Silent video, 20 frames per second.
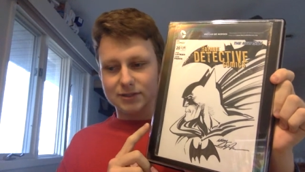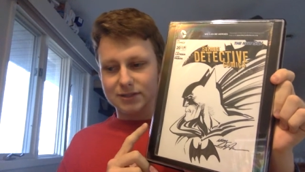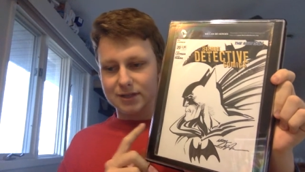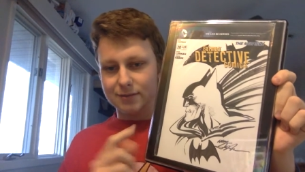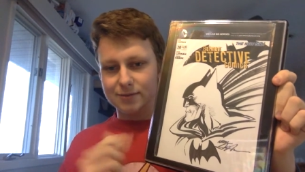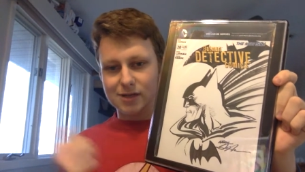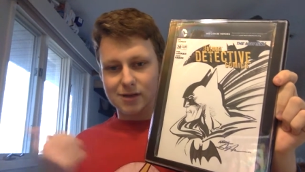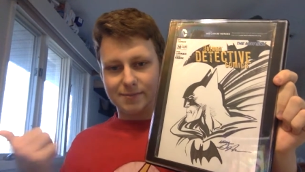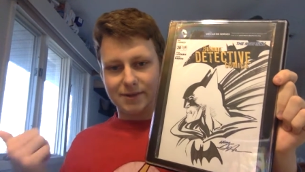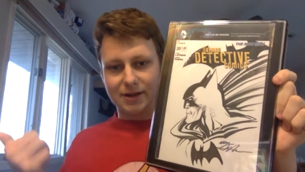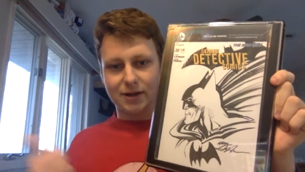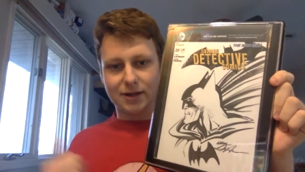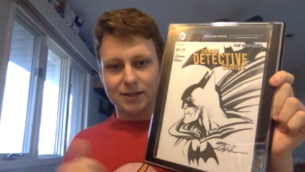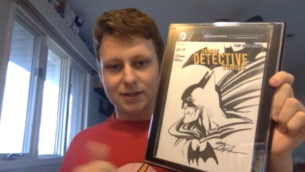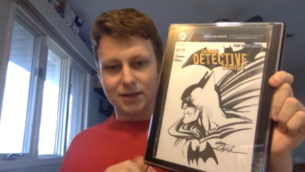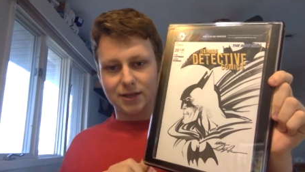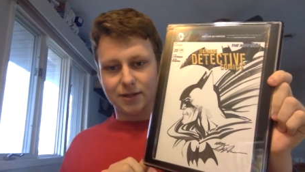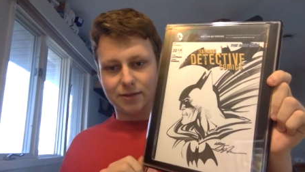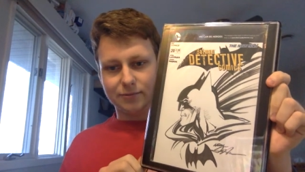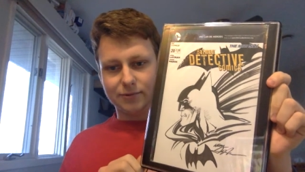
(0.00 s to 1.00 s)
Same time I got
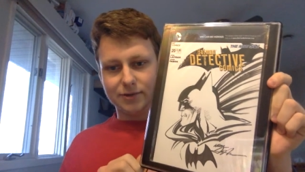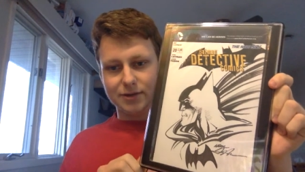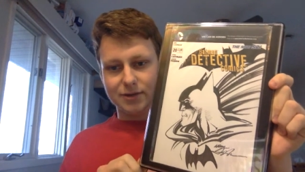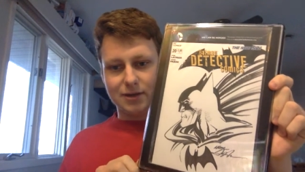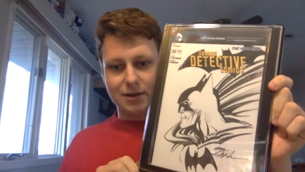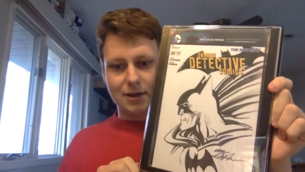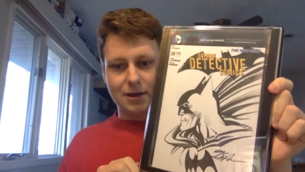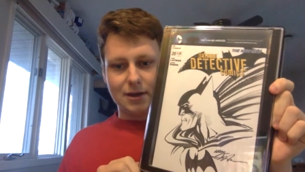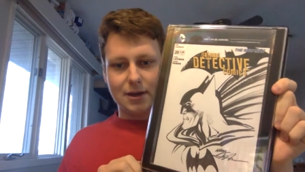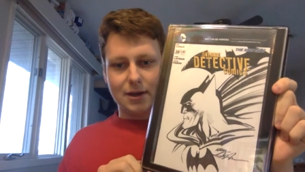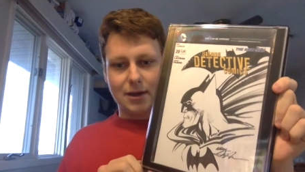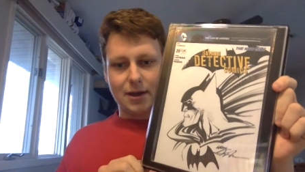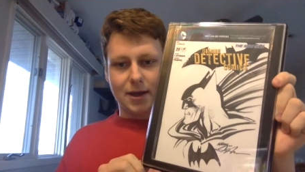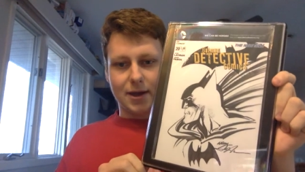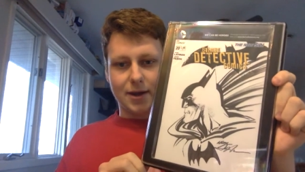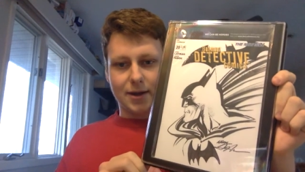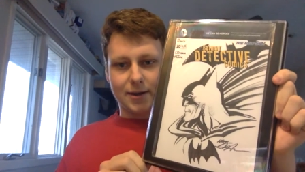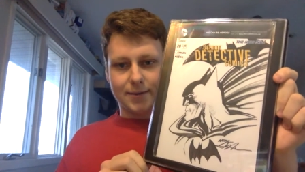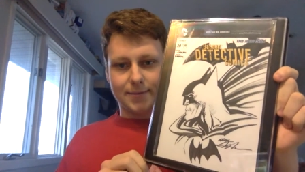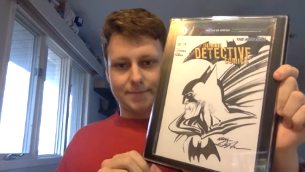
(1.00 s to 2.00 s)
the other one.
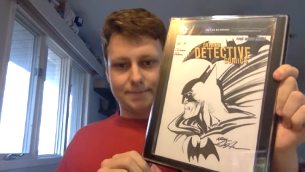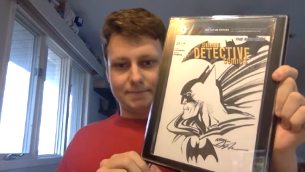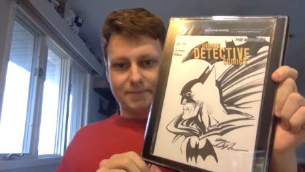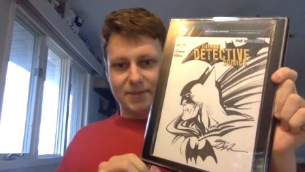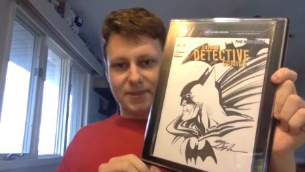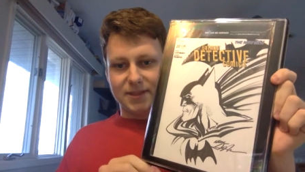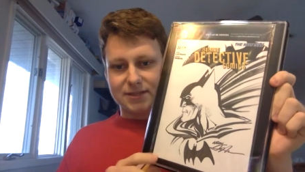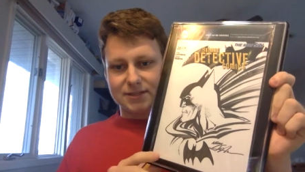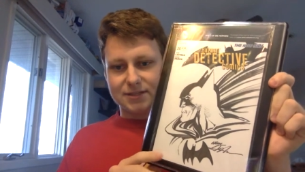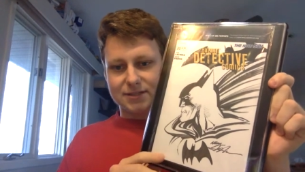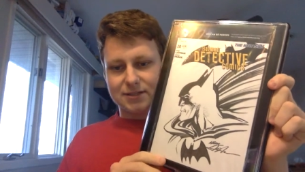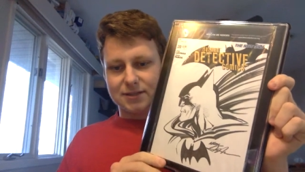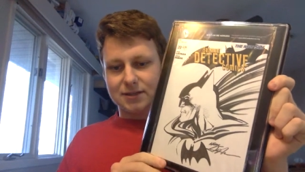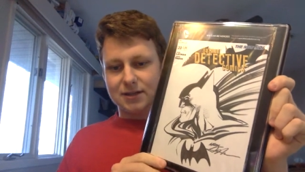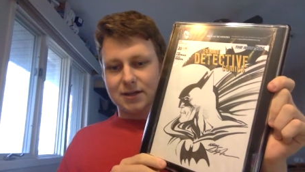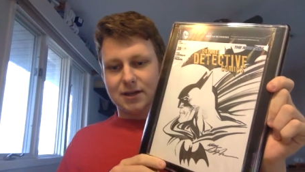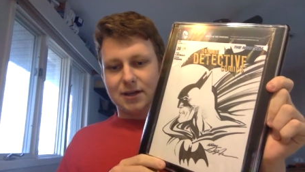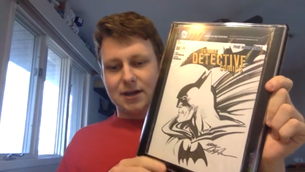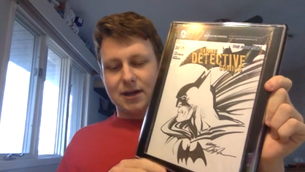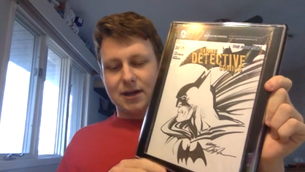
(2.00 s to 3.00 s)
Um, this,